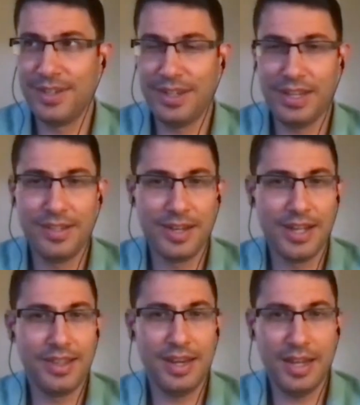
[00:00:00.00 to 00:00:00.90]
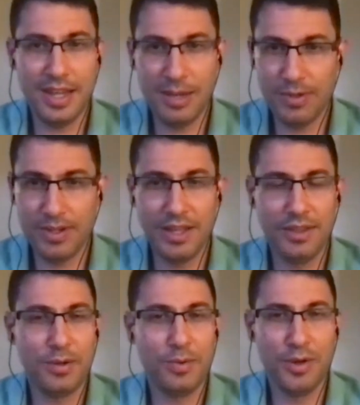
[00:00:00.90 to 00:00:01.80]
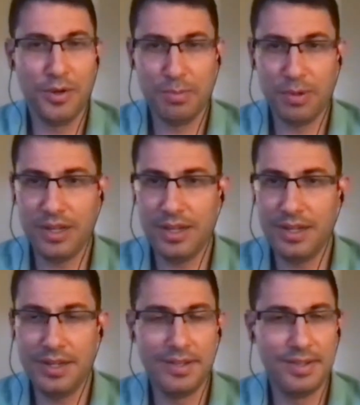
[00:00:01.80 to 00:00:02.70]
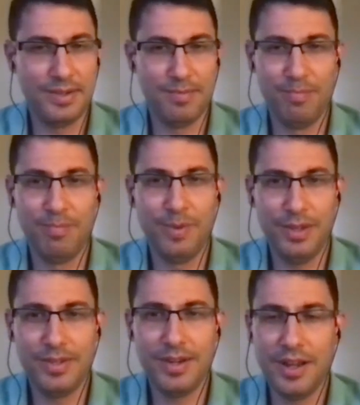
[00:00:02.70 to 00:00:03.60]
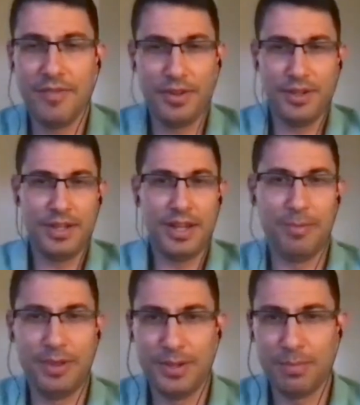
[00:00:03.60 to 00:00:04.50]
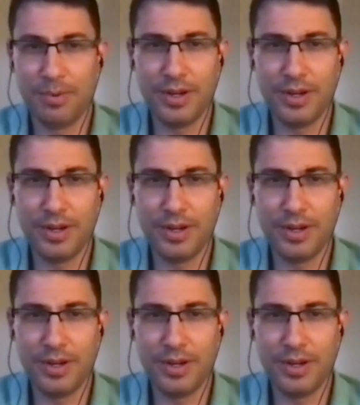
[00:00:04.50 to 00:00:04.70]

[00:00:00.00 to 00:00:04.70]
He's got the name, he's got the quotes, but he's there to have a good time at this point.